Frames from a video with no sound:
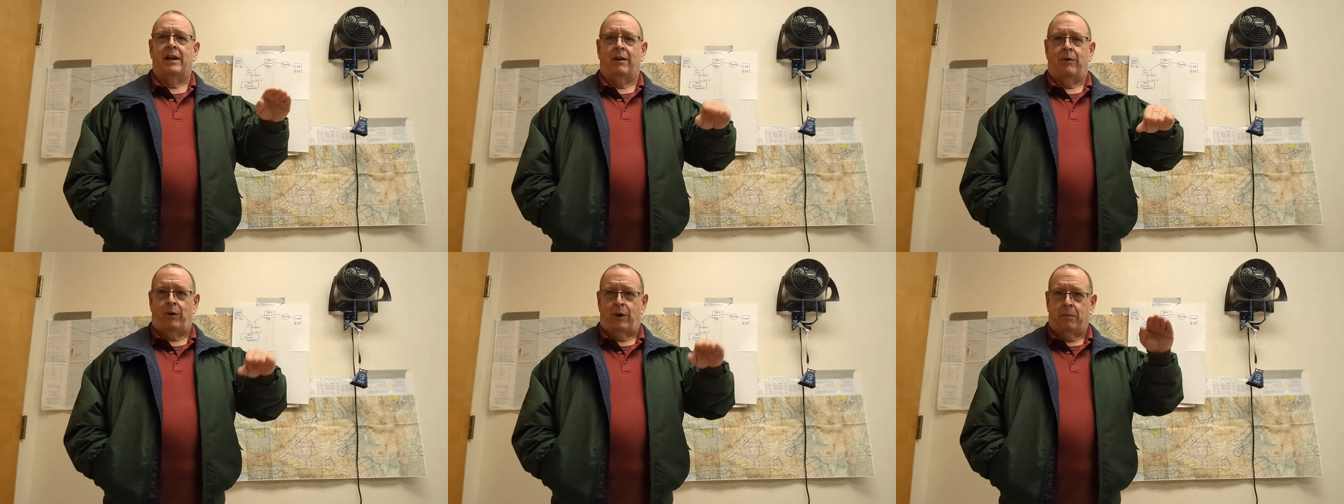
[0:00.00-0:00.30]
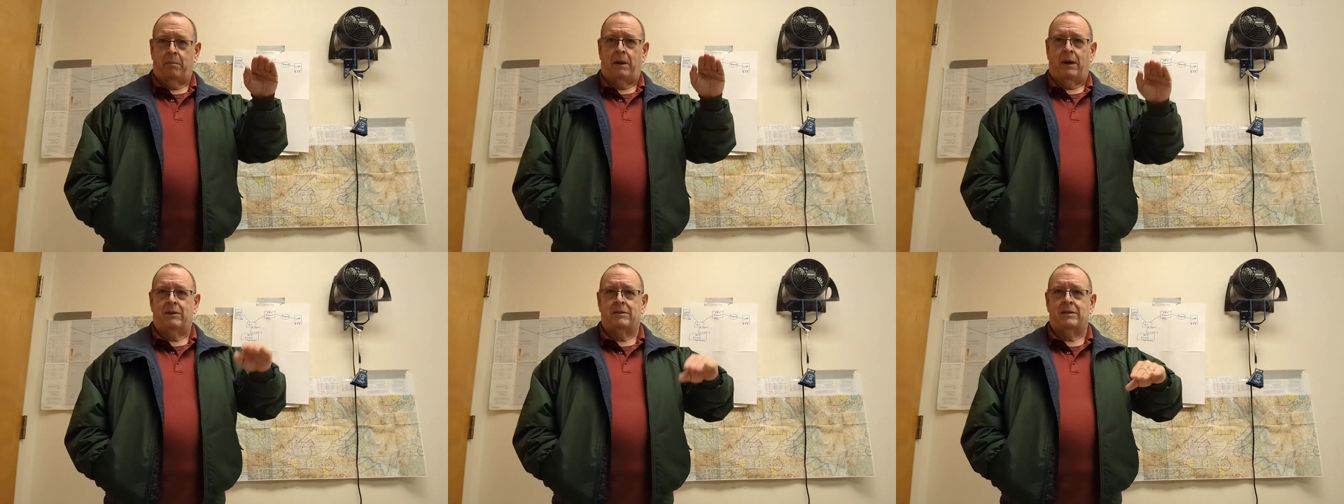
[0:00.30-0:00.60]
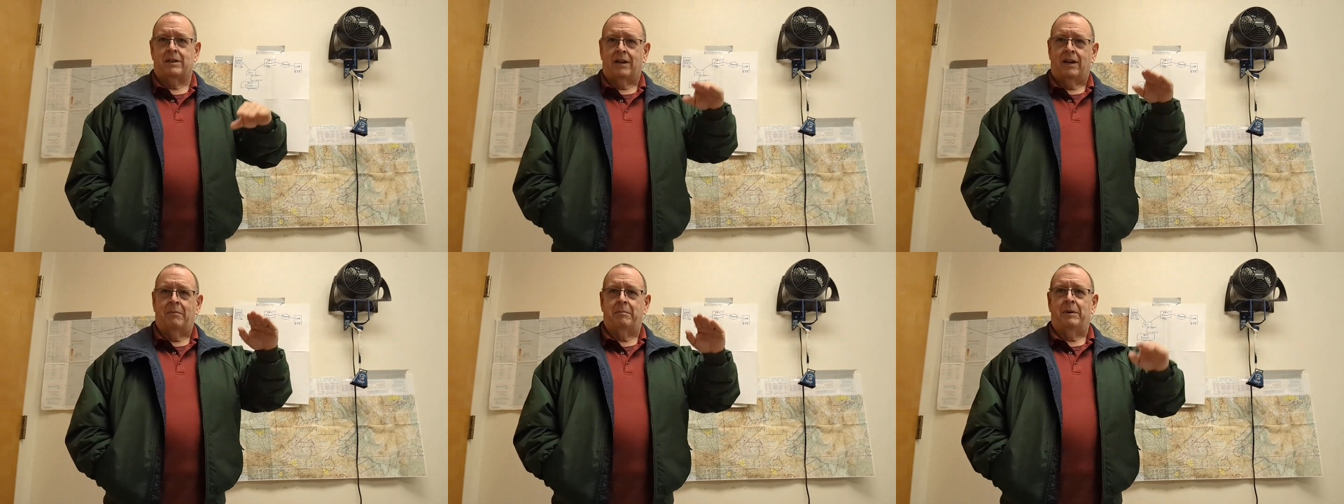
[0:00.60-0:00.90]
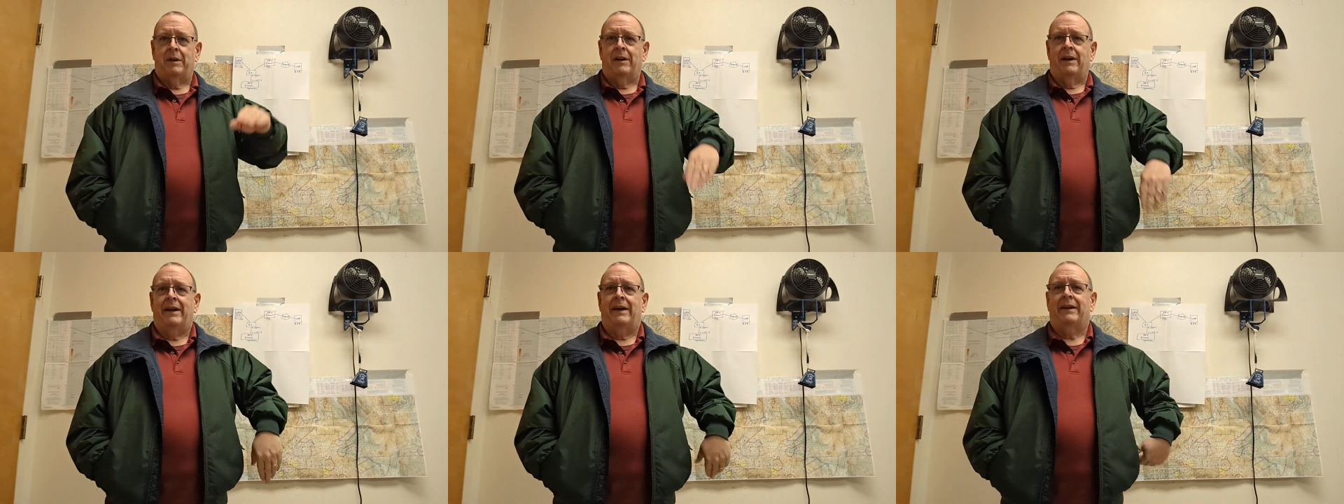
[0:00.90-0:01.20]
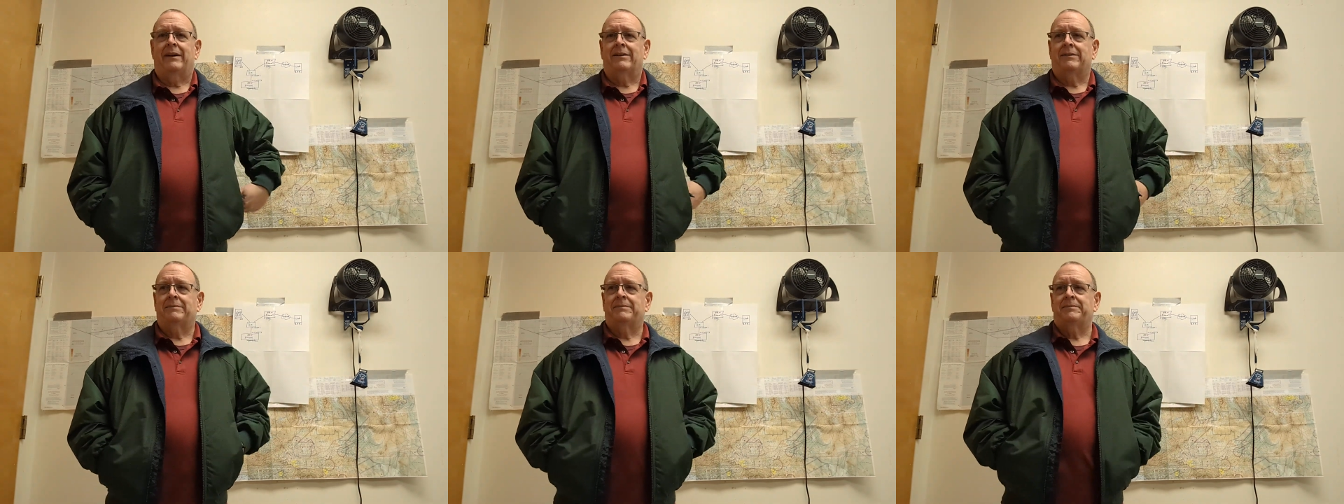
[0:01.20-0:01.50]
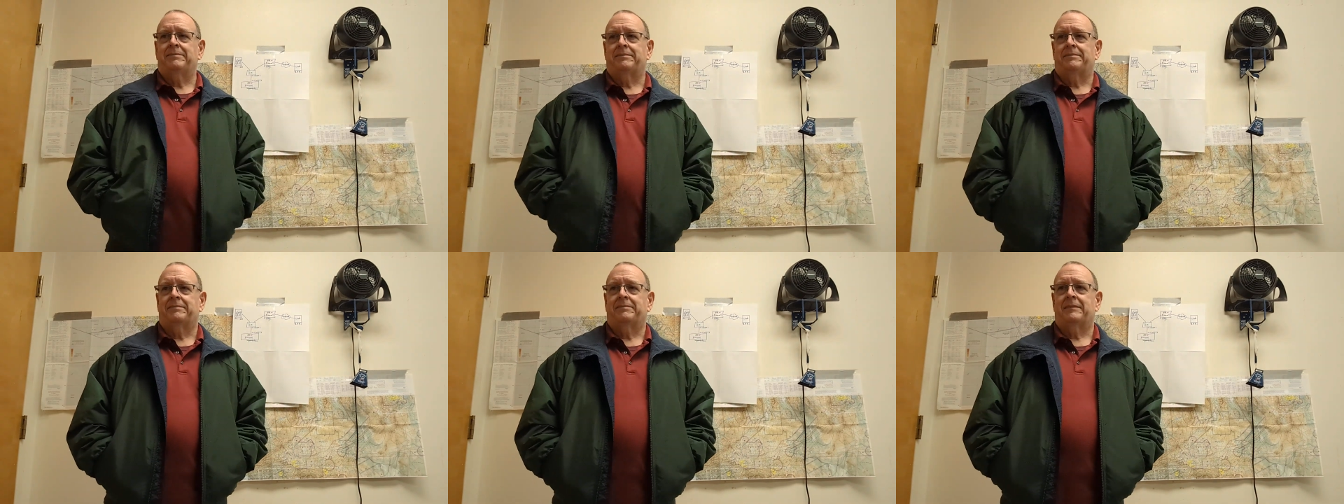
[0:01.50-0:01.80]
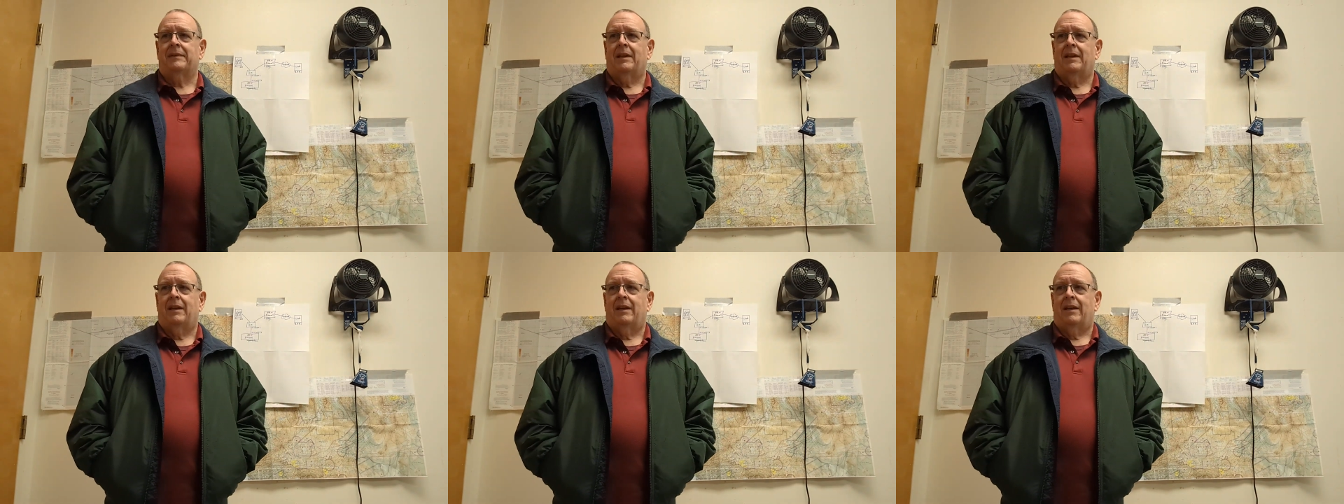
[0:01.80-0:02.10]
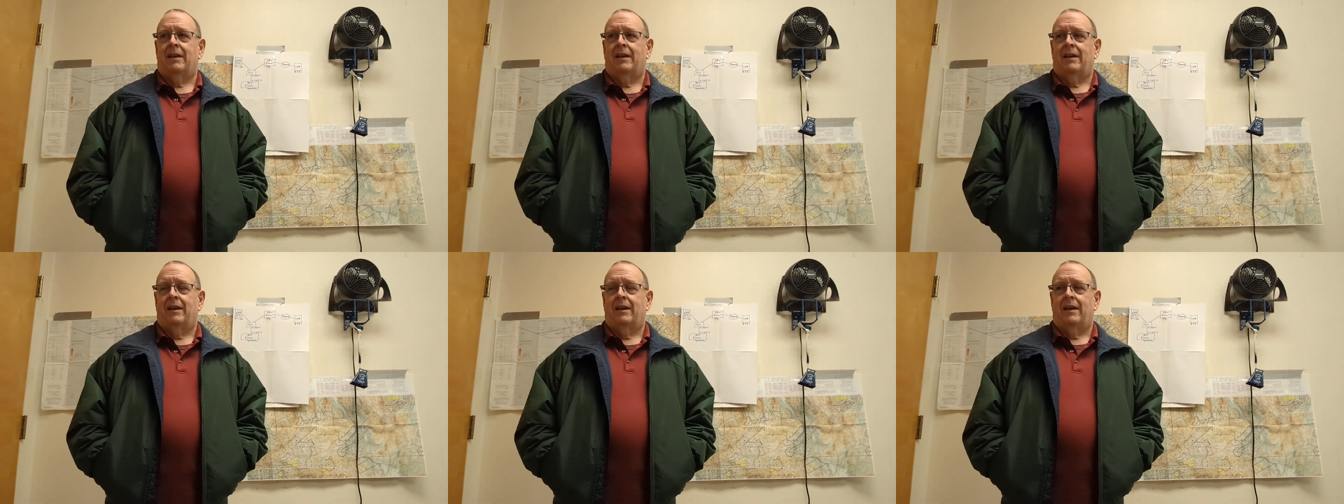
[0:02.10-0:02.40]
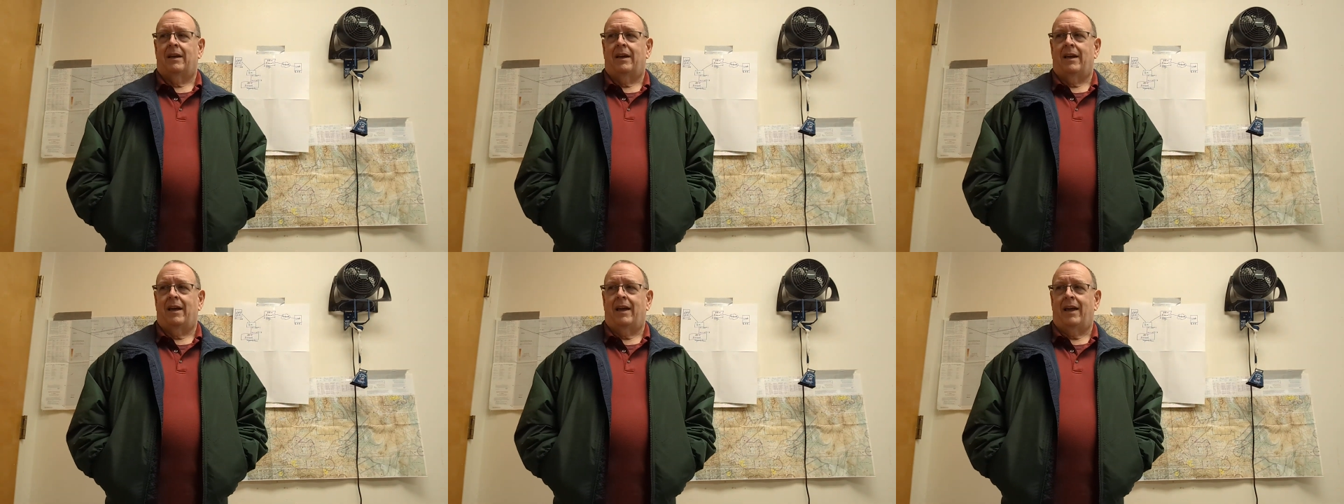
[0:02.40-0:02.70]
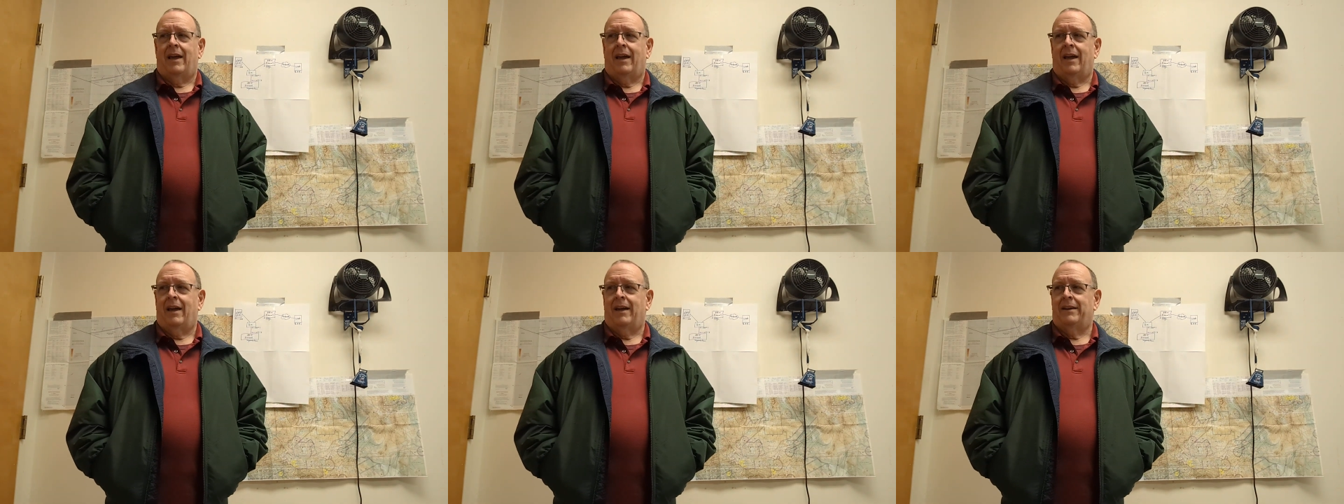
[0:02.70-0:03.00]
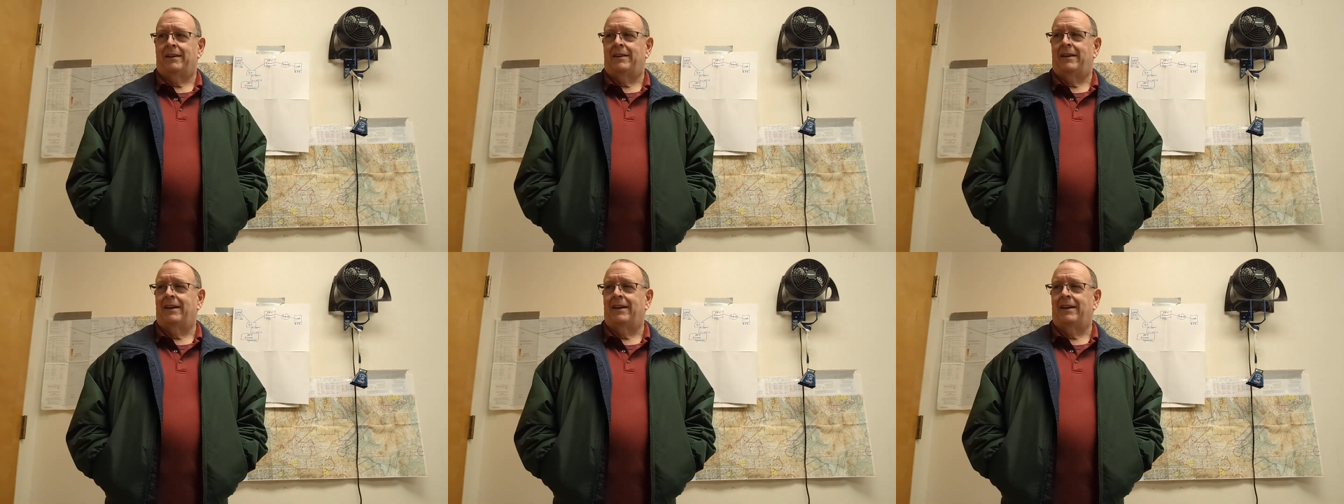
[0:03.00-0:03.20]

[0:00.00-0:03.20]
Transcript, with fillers: network bouncing up and down, and